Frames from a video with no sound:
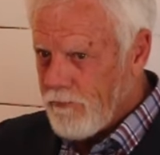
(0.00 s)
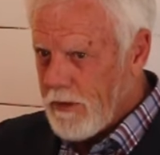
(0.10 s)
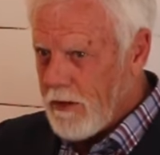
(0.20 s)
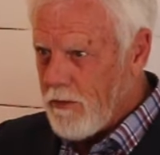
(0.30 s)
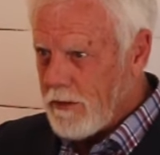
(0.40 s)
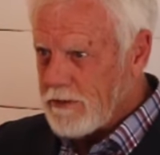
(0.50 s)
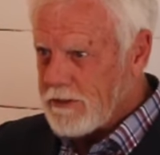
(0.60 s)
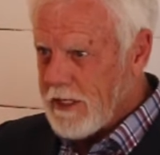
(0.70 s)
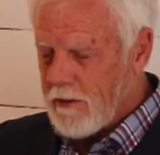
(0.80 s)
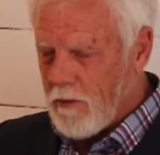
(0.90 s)
Now you
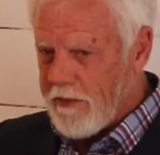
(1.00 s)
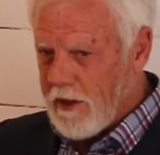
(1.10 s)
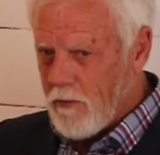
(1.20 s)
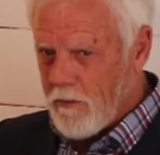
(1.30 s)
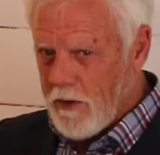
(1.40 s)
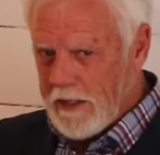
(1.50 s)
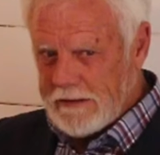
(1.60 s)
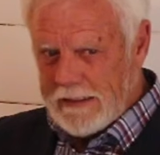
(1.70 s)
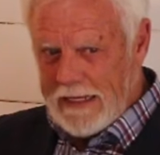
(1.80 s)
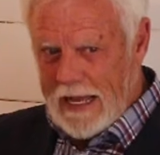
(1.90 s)
understand why they were
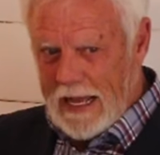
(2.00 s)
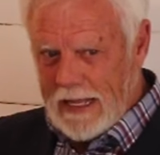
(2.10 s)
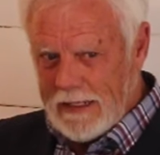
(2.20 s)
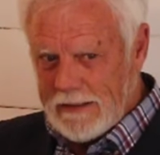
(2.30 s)
willing to die.